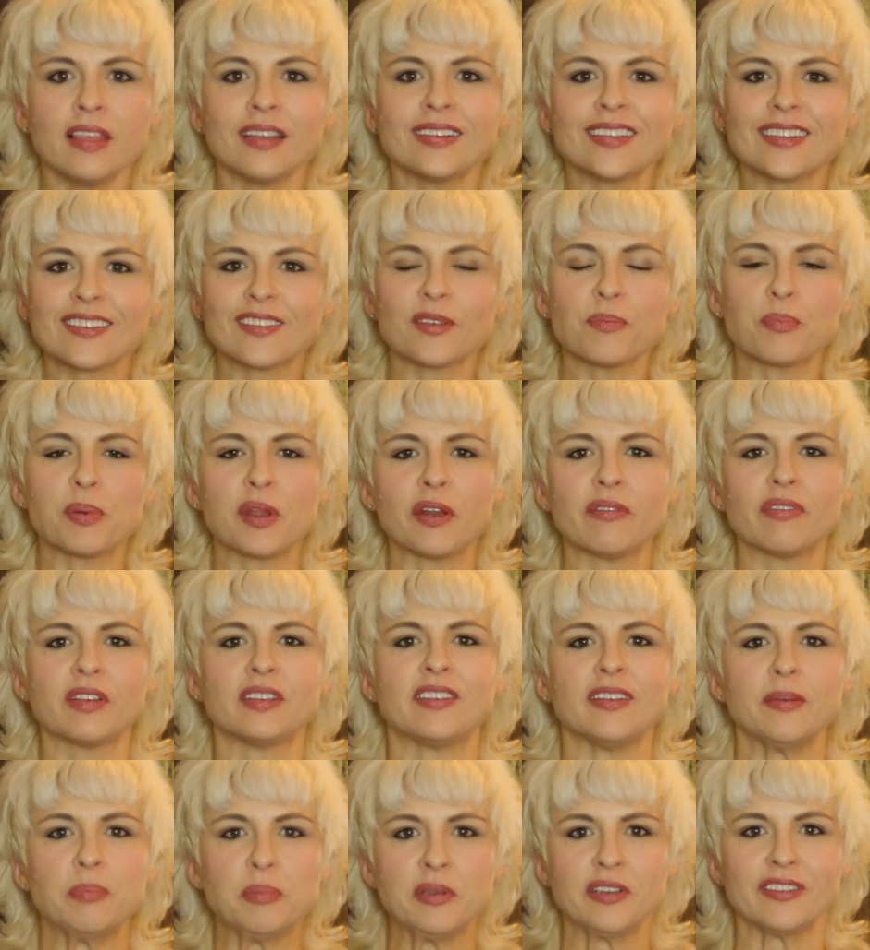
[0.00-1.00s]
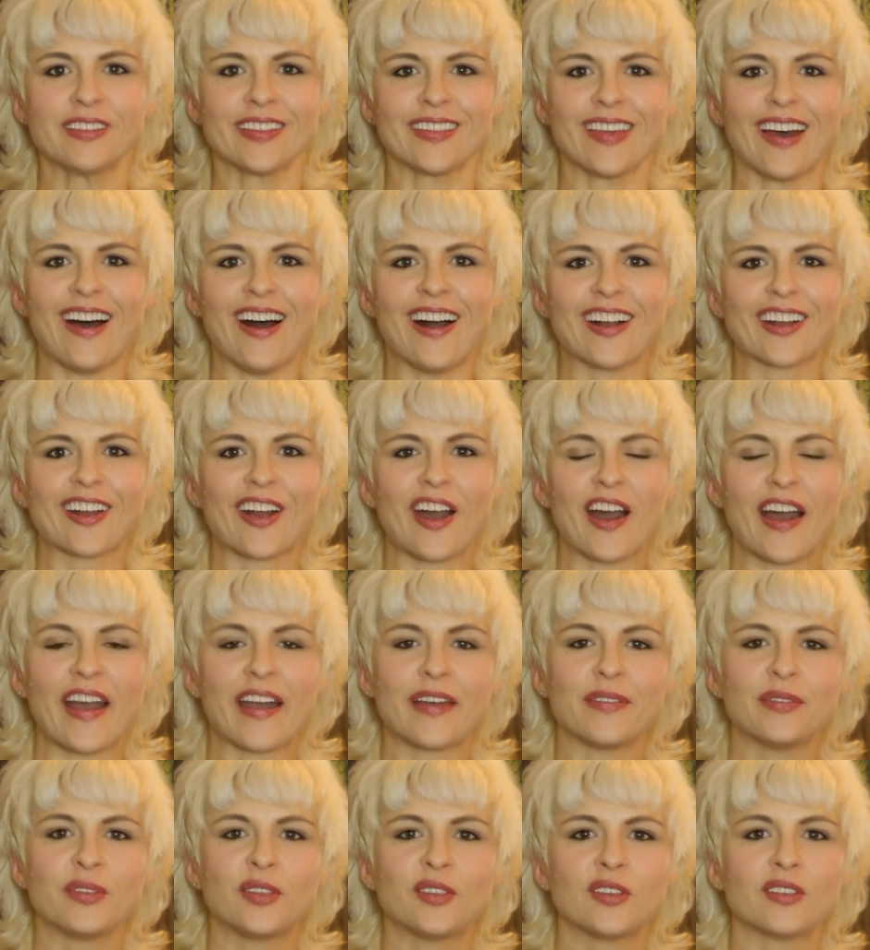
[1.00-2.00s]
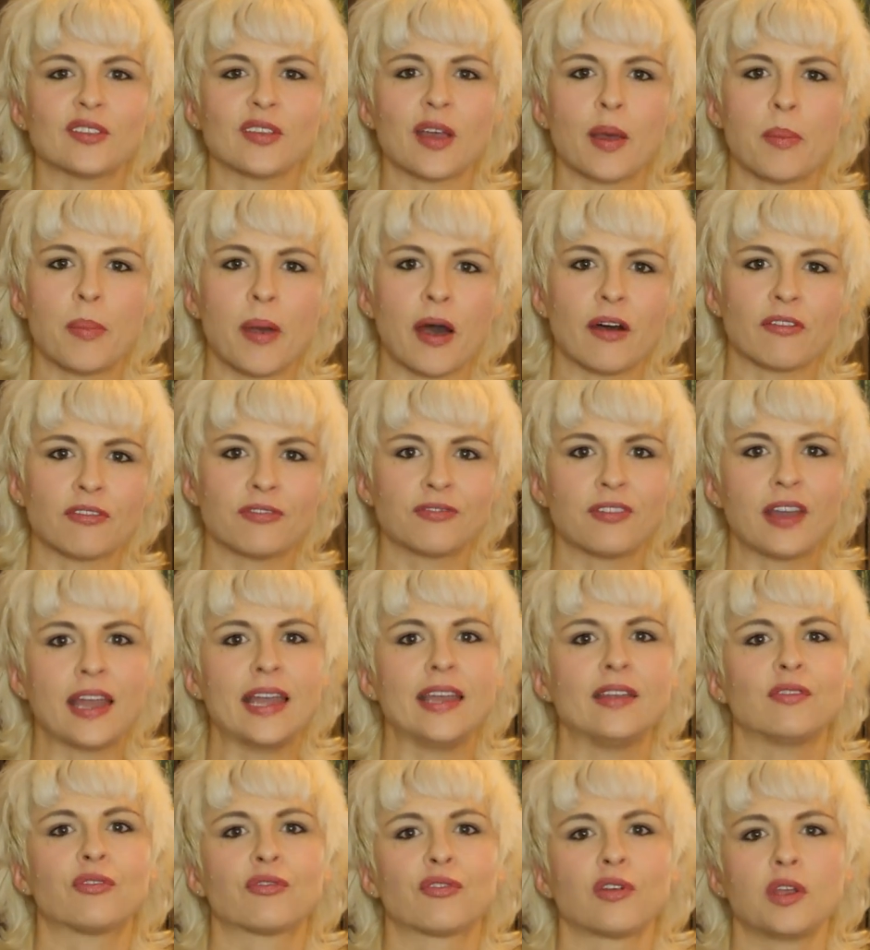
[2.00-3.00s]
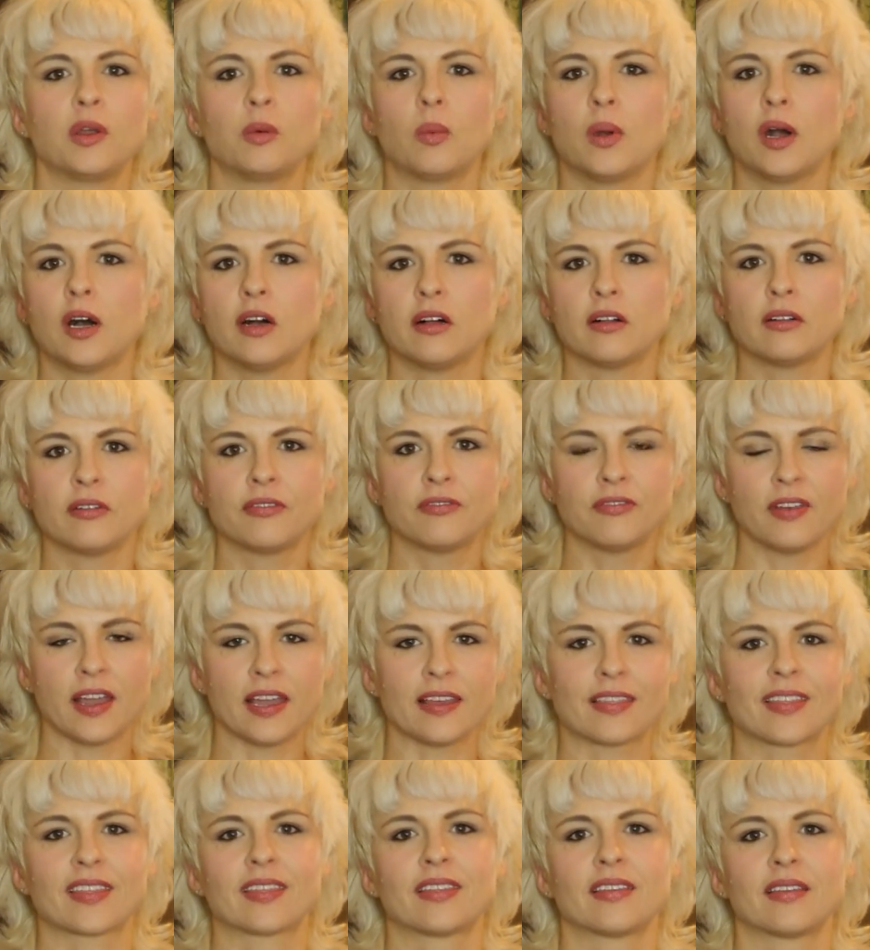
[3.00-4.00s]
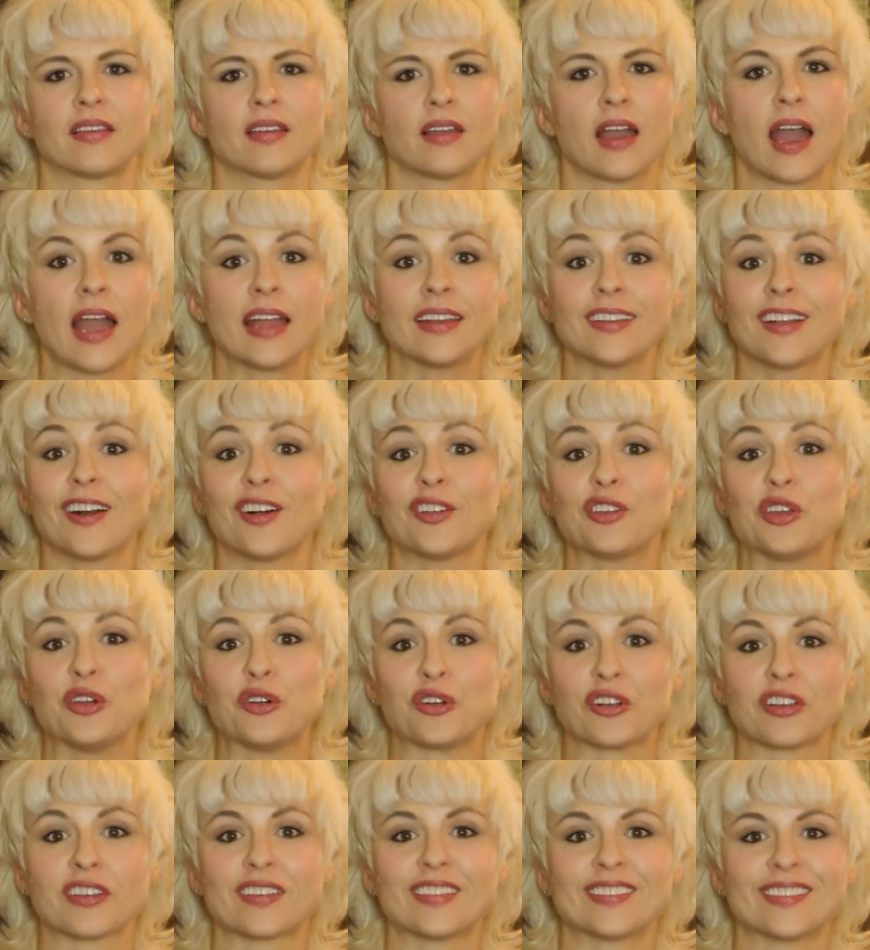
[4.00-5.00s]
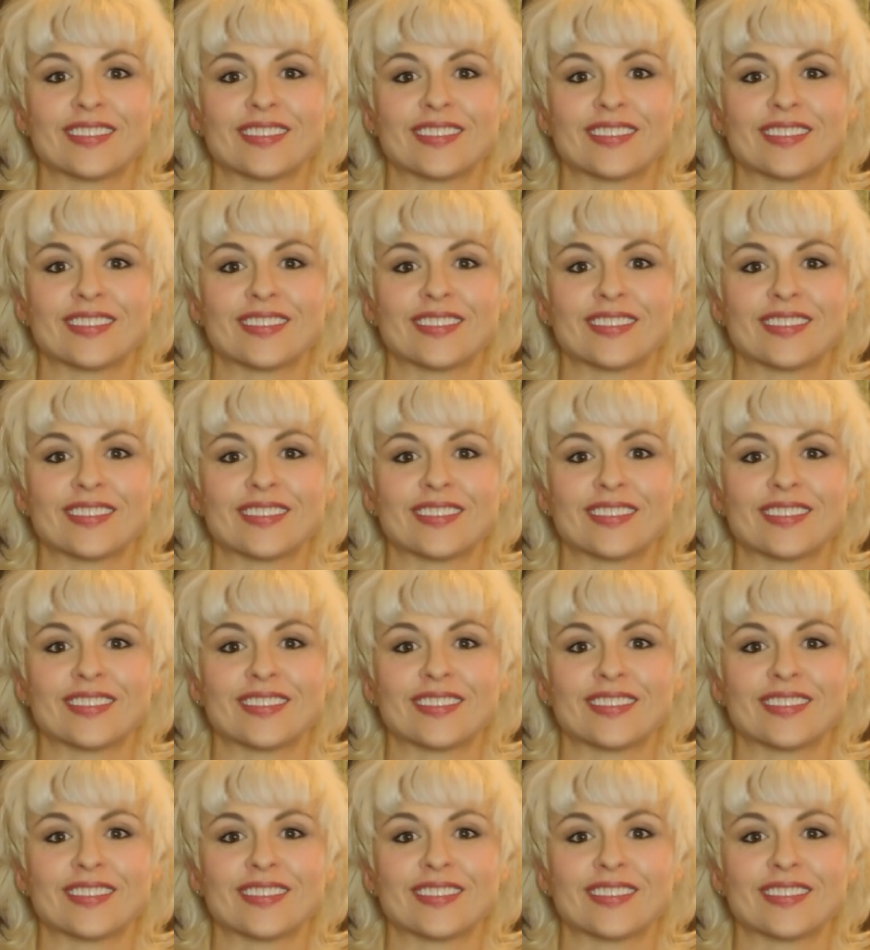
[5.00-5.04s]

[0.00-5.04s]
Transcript: This is a bit of a dip into the archives about fate, free will, faith, and Carl Jung.